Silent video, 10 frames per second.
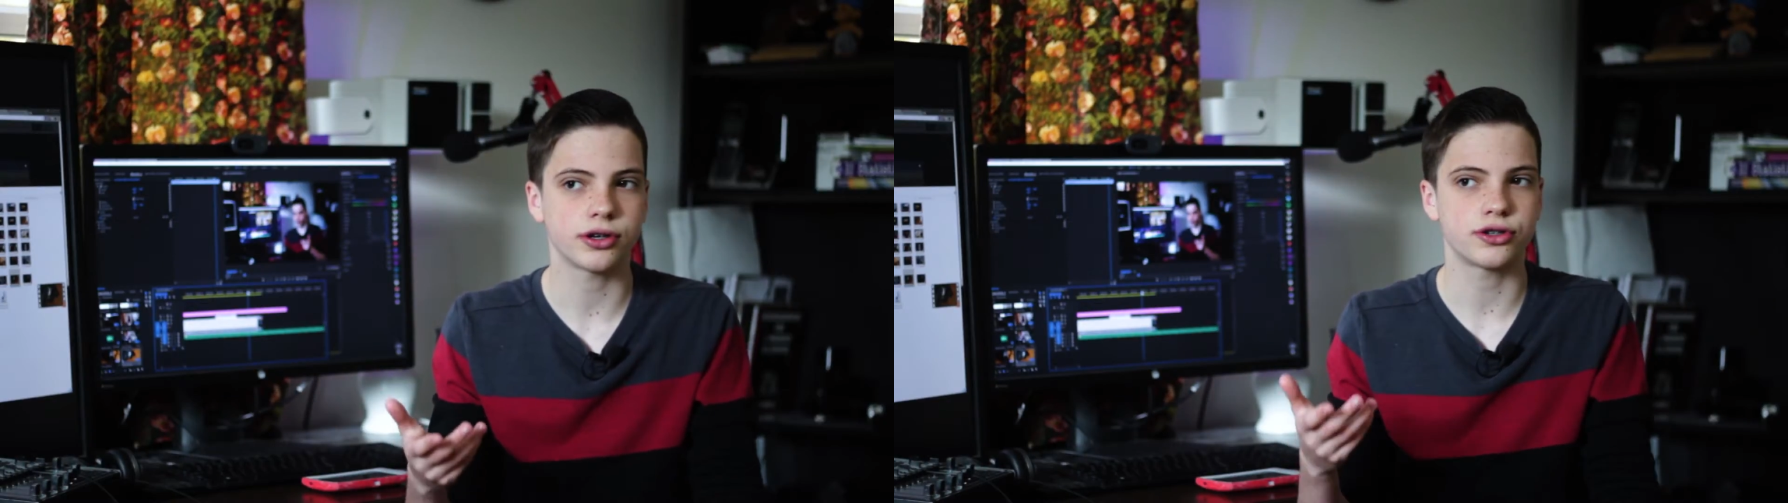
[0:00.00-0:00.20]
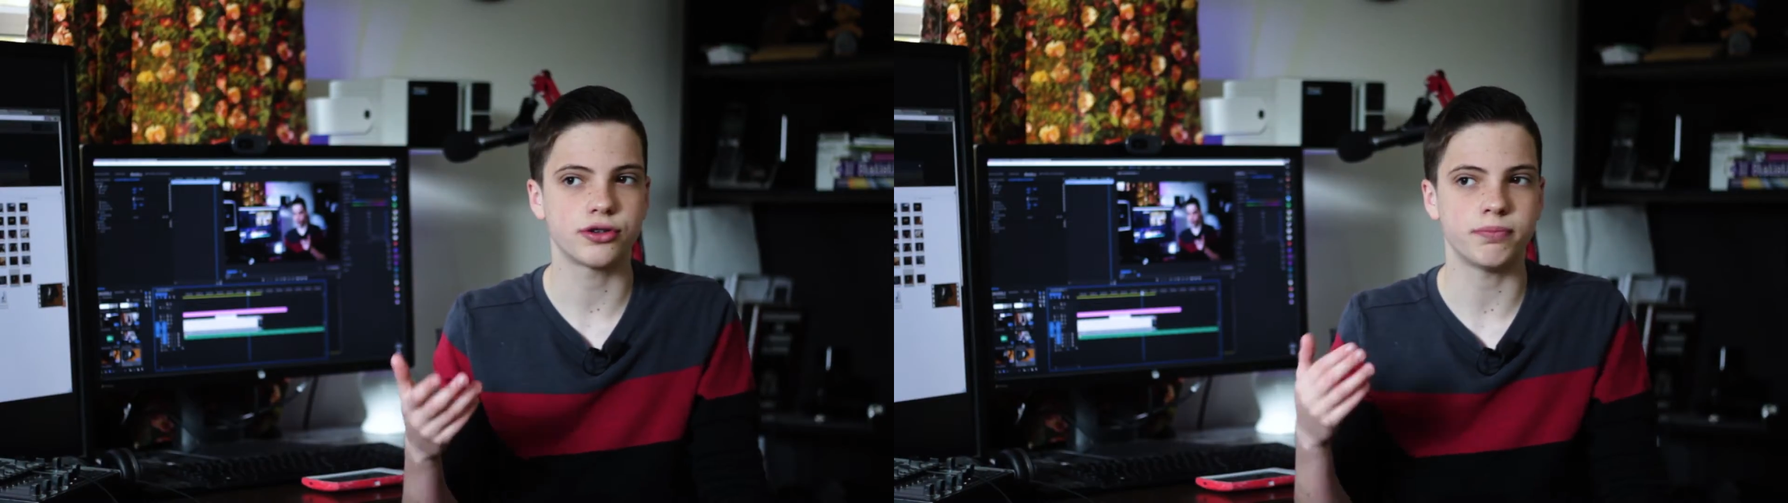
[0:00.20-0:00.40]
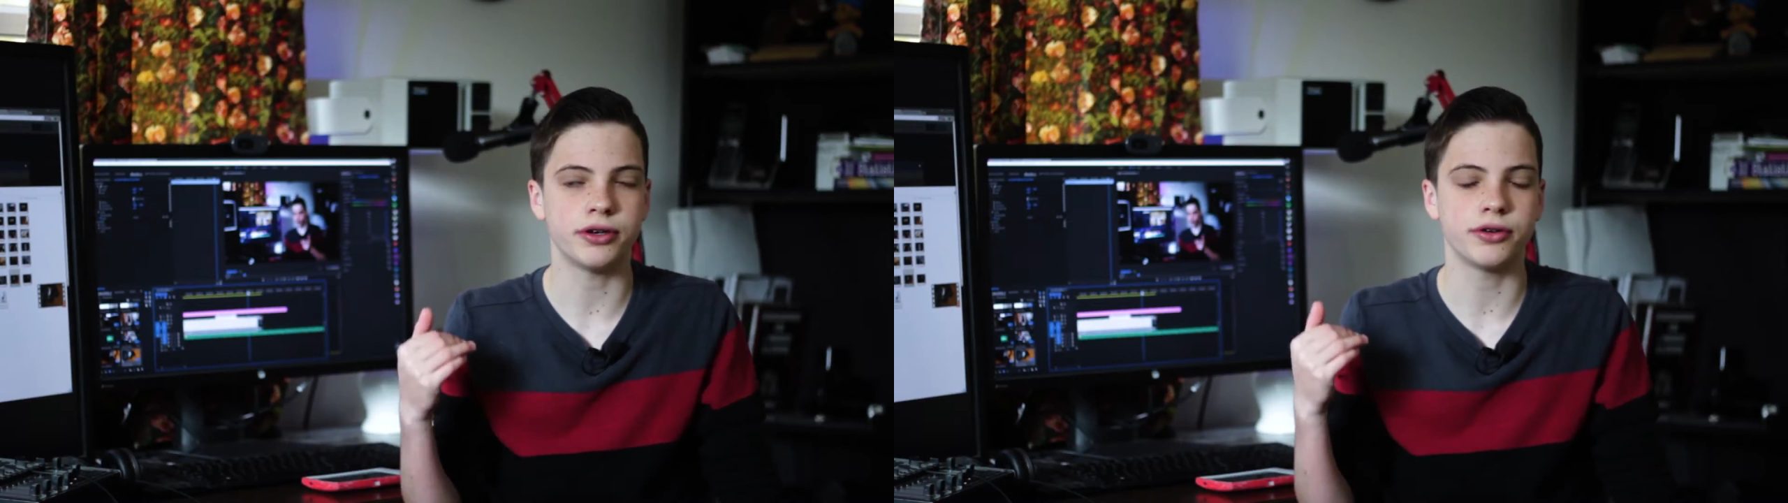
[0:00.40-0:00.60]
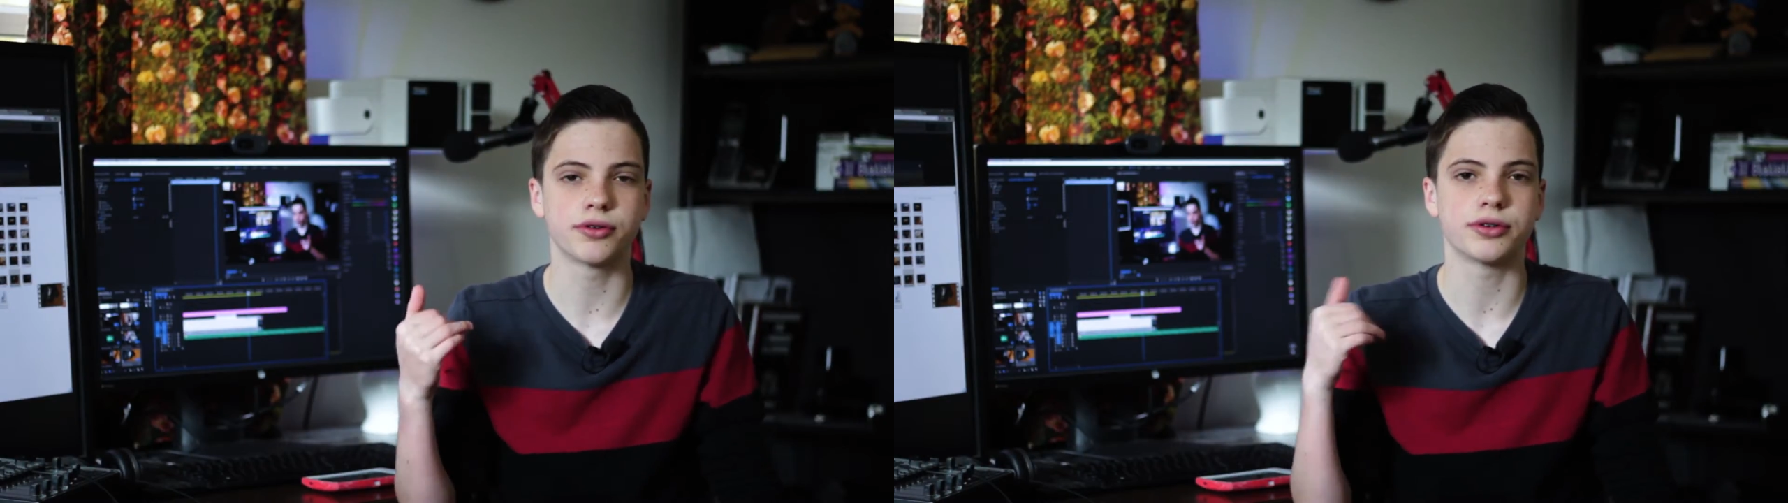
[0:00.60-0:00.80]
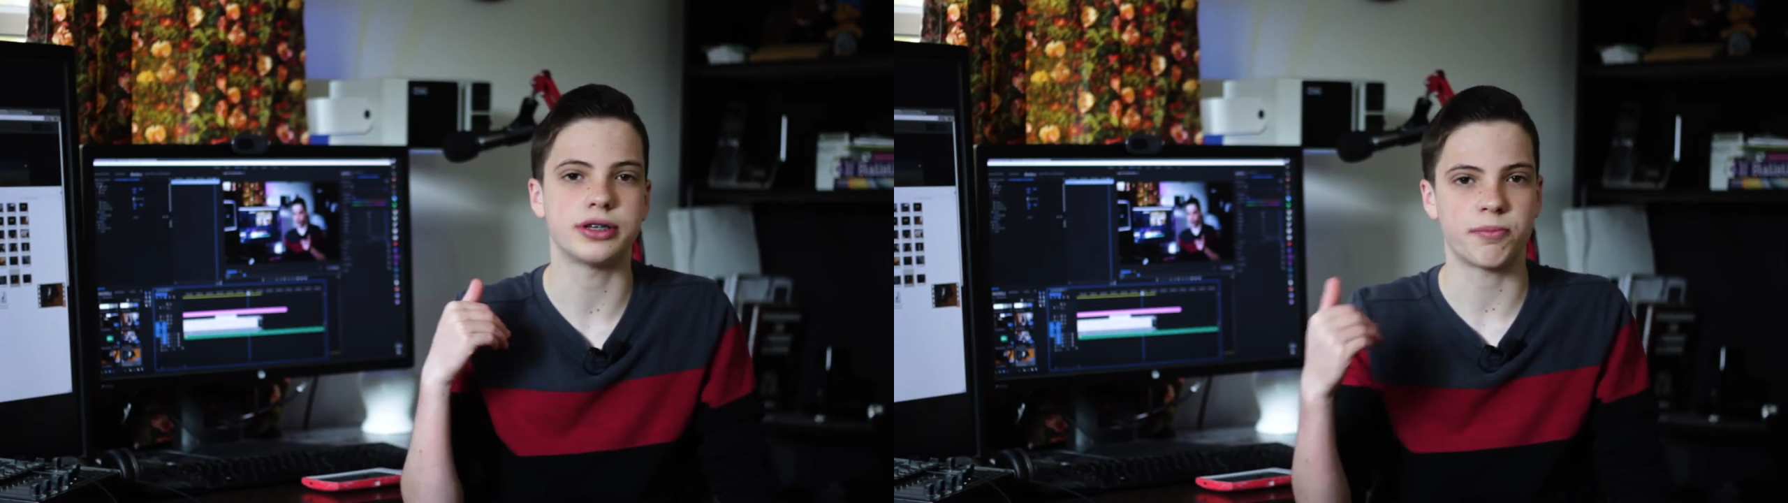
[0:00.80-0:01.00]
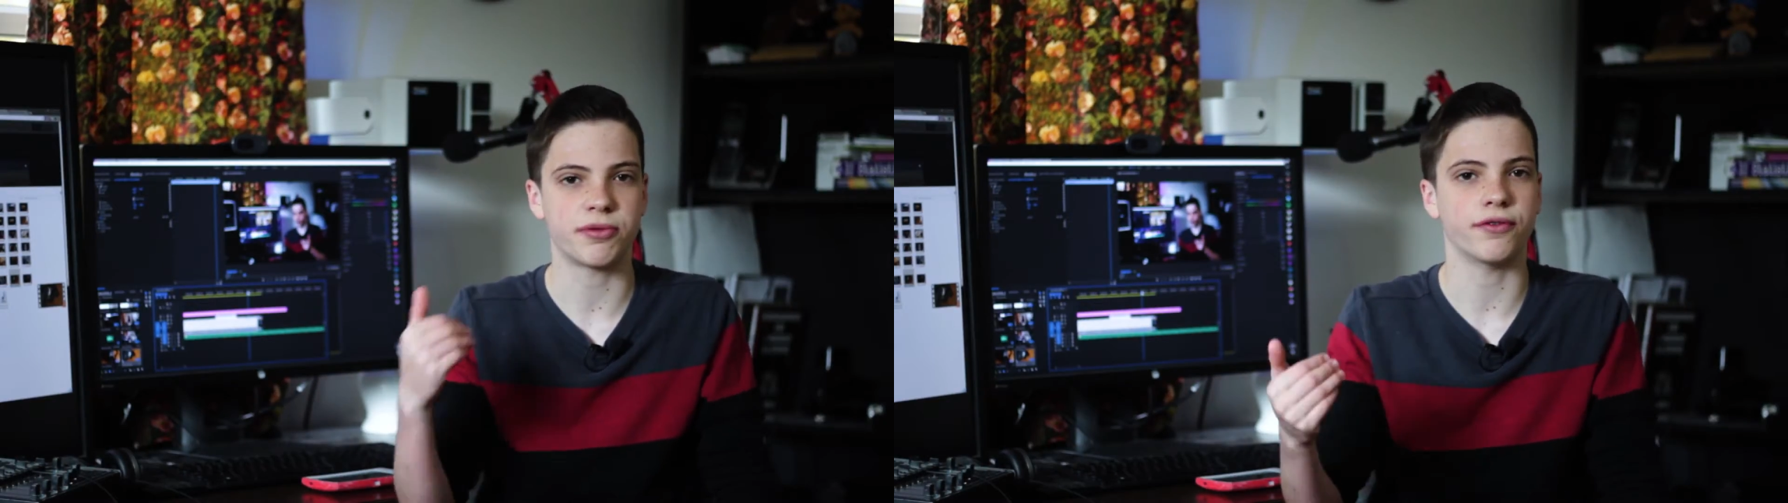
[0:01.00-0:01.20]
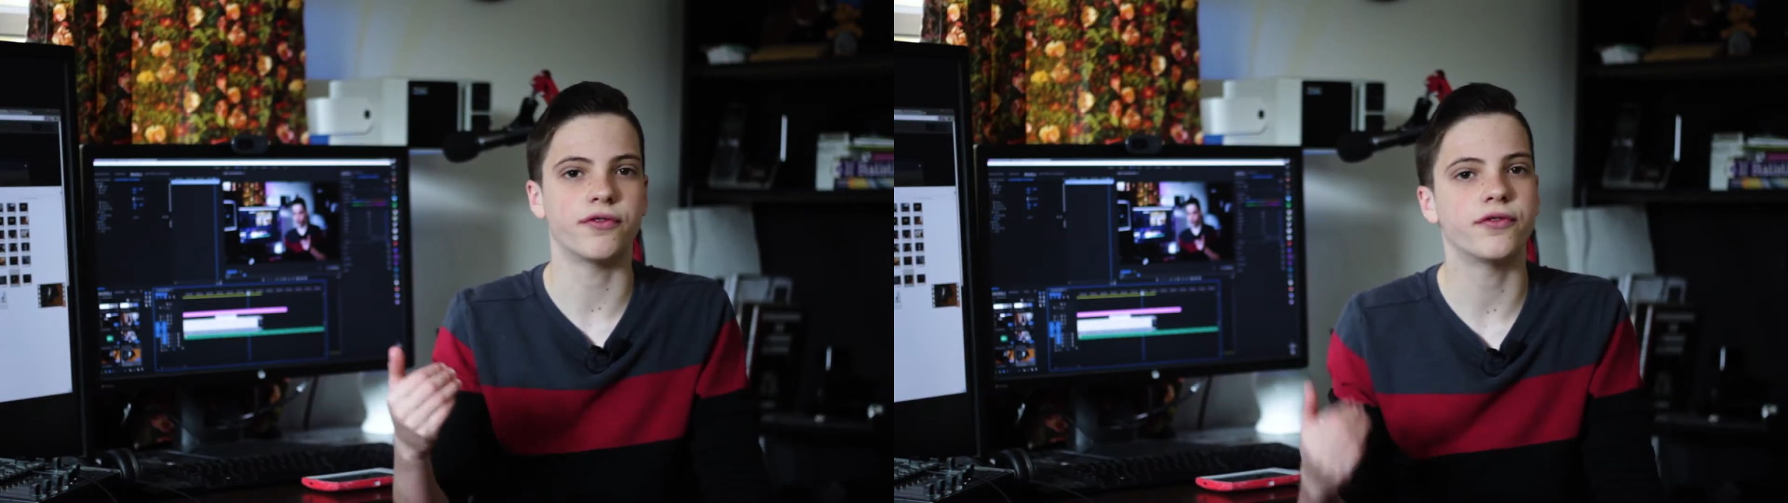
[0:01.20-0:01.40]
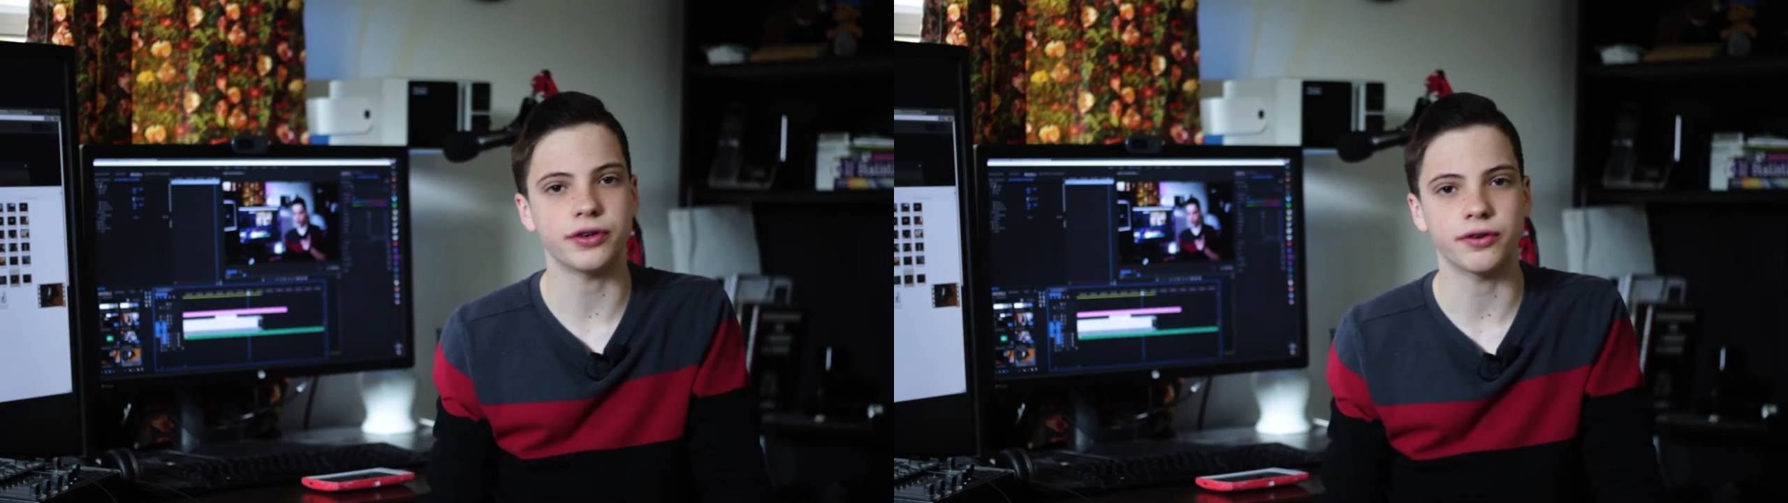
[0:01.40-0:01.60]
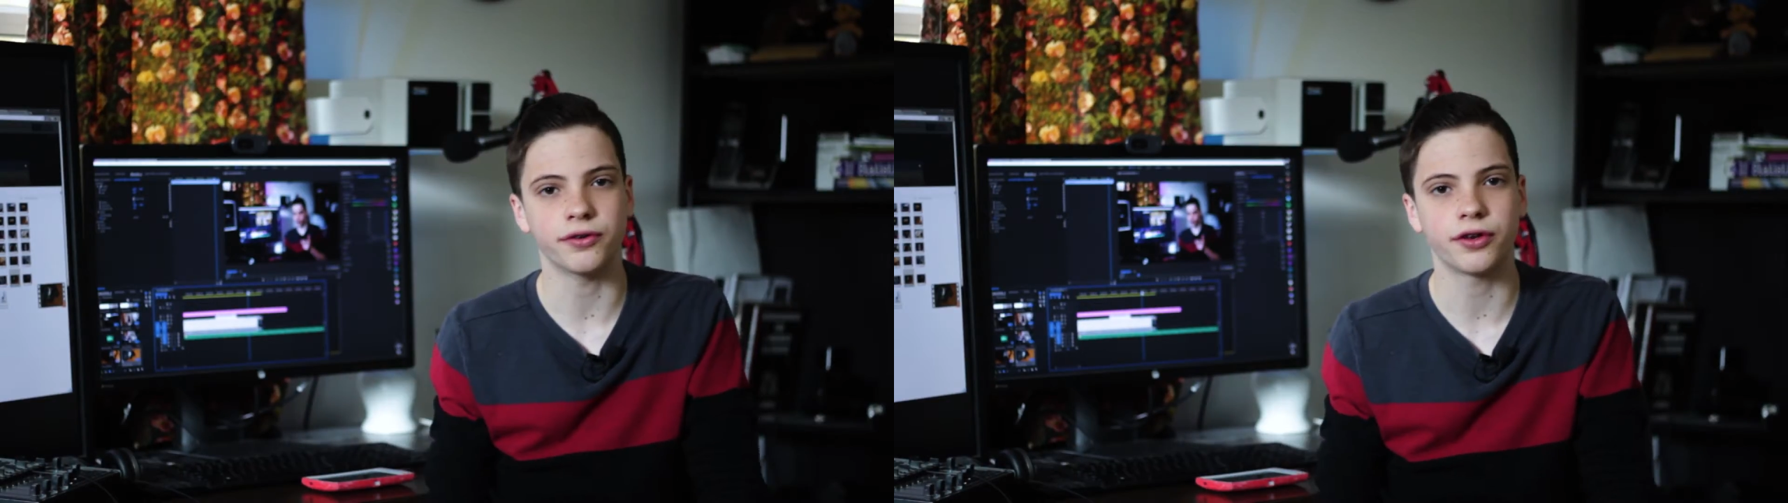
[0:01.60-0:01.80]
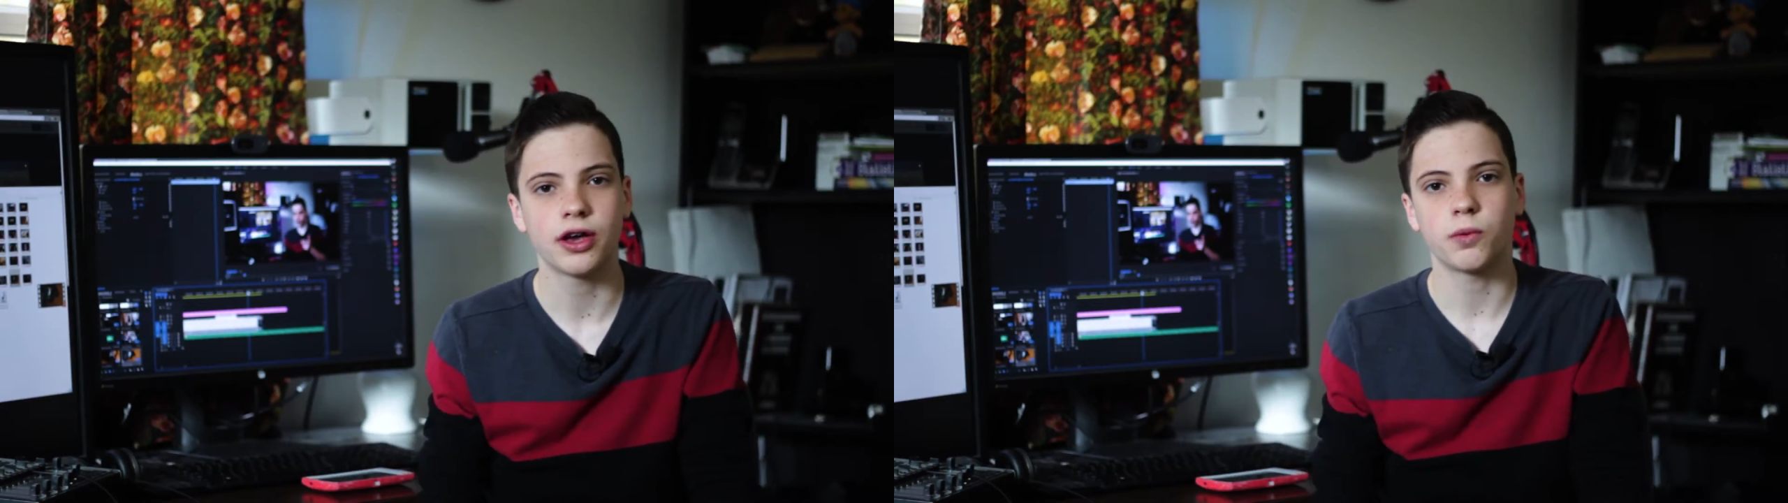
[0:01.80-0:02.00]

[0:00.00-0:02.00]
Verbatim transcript: should be your depth of field,